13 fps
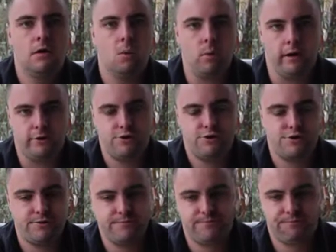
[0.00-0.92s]
which
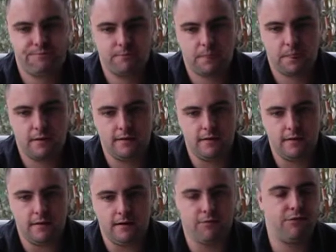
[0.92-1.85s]

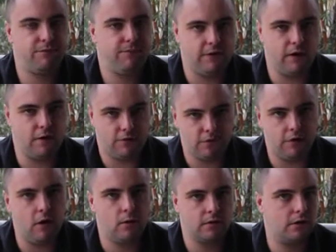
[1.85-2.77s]
is fairly
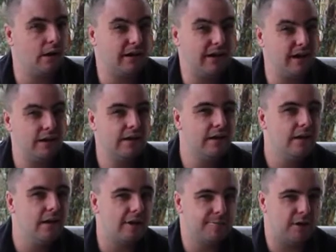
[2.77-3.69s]
slow and clunky,
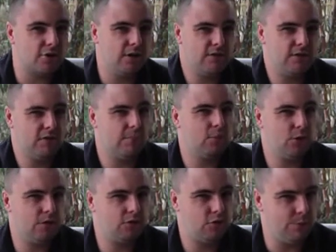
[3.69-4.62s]
especially if you've got more
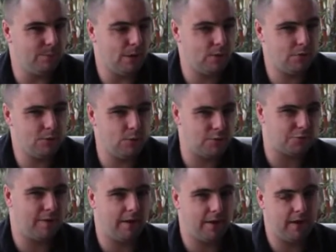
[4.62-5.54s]
than two modes, which
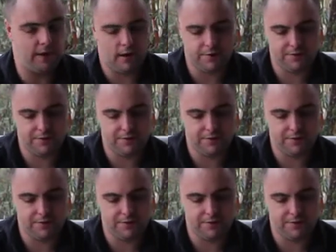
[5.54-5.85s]
really I